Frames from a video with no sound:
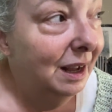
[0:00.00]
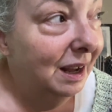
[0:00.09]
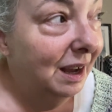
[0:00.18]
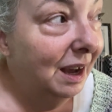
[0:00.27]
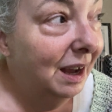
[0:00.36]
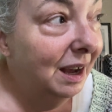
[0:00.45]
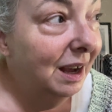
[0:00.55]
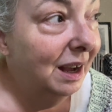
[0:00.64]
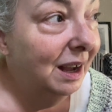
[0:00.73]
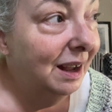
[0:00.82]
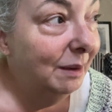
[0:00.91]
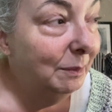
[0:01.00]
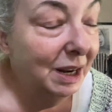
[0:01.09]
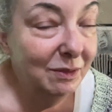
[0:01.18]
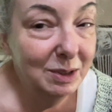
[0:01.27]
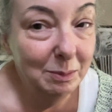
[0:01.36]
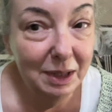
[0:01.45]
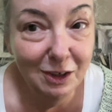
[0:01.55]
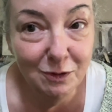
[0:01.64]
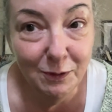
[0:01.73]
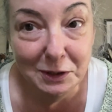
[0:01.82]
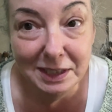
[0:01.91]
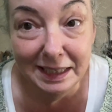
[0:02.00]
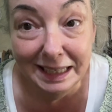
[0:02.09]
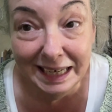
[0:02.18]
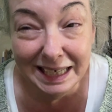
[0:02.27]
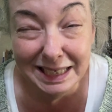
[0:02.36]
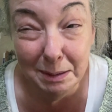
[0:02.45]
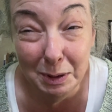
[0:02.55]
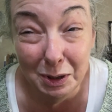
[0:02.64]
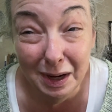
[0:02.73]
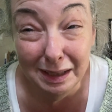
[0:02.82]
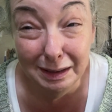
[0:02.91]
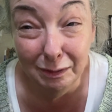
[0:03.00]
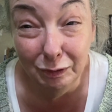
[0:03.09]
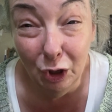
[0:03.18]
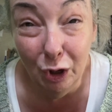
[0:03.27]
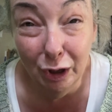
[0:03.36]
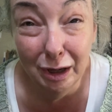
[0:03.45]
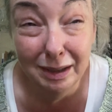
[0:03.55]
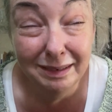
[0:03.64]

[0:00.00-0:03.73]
I'm going to have some lunch first, and then I guess I better edit the vlog.